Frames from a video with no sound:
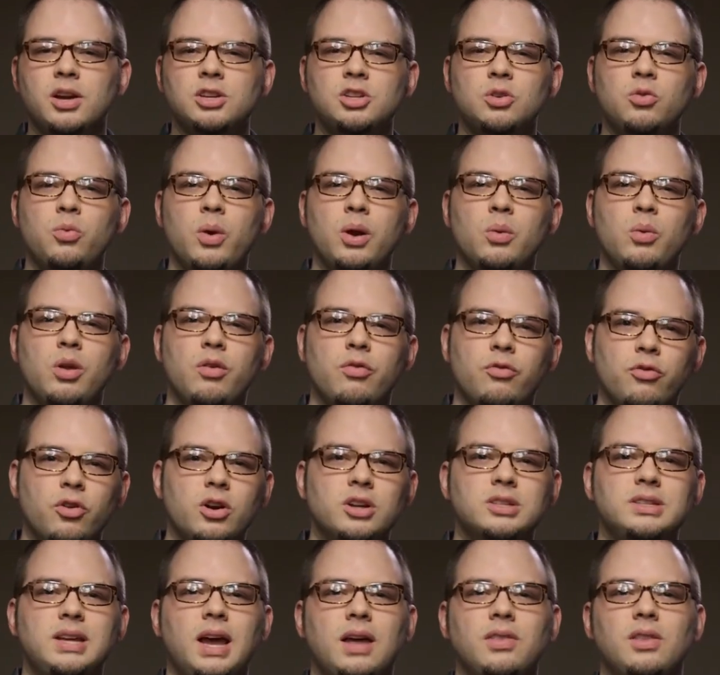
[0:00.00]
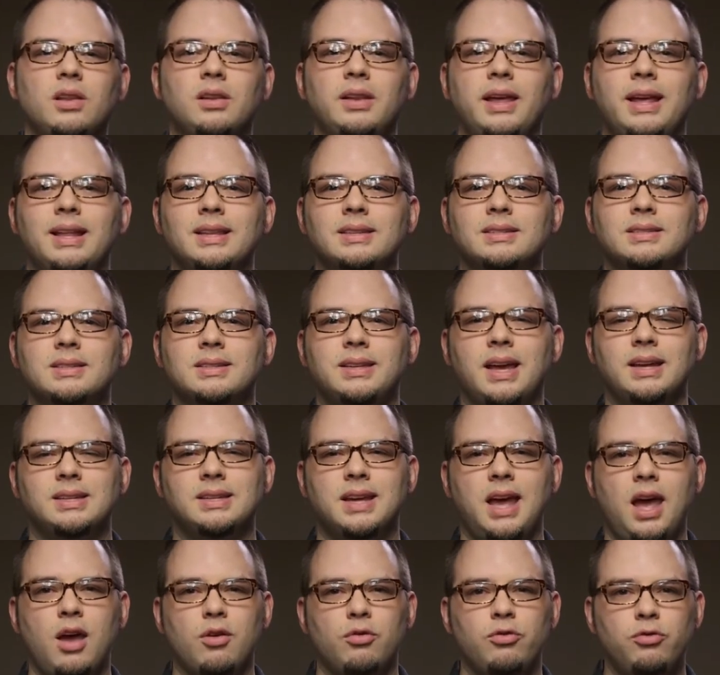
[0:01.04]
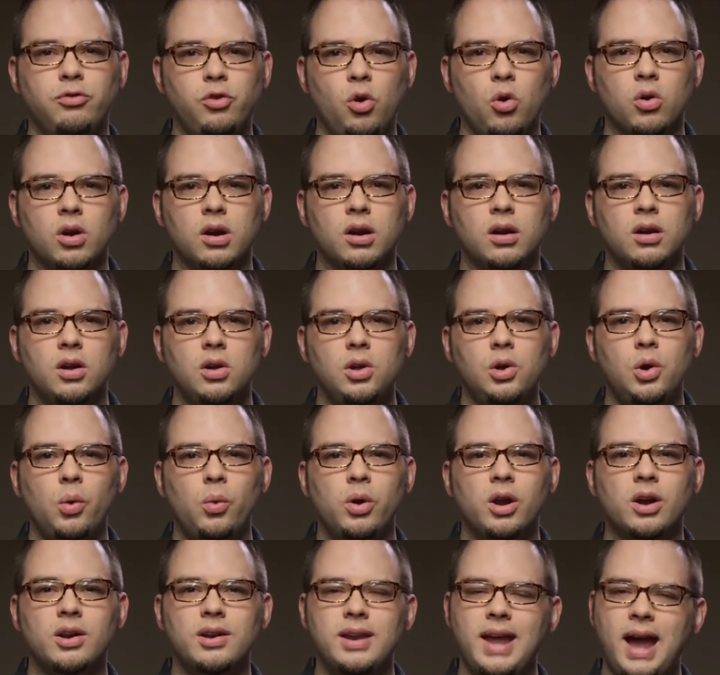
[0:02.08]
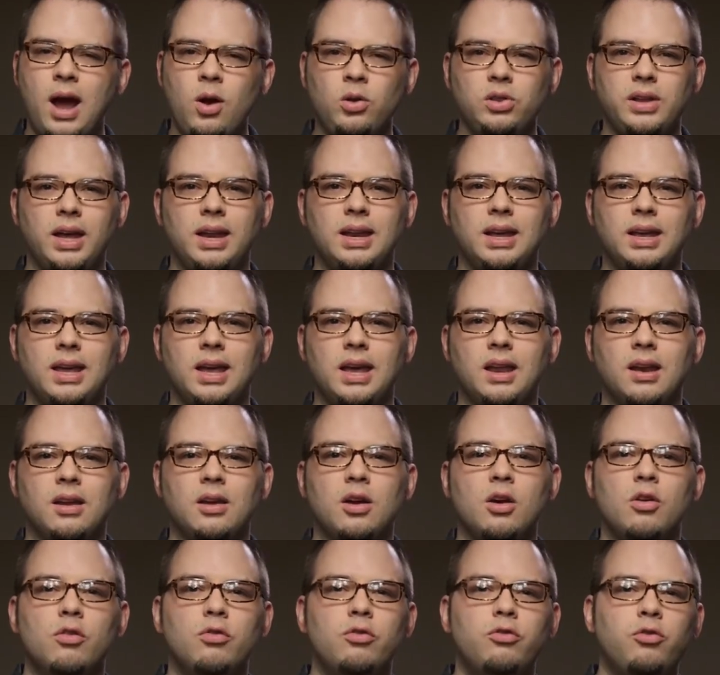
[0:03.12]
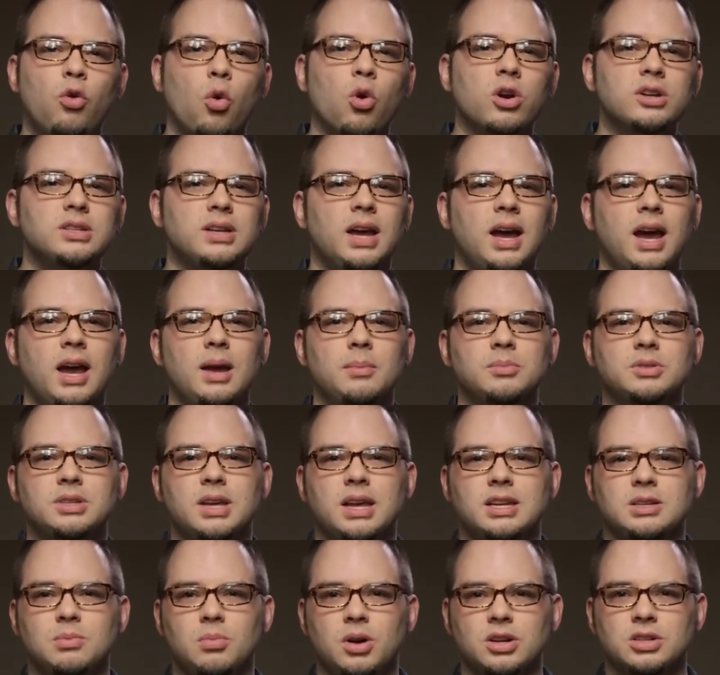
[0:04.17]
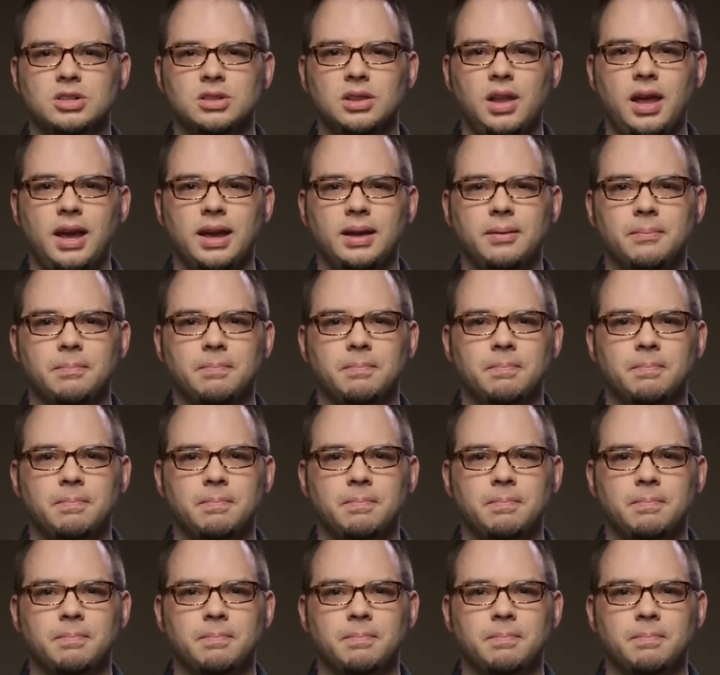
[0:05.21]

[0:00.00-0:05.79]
to when we first had the lens set to f4, we are now letting in four times as much light.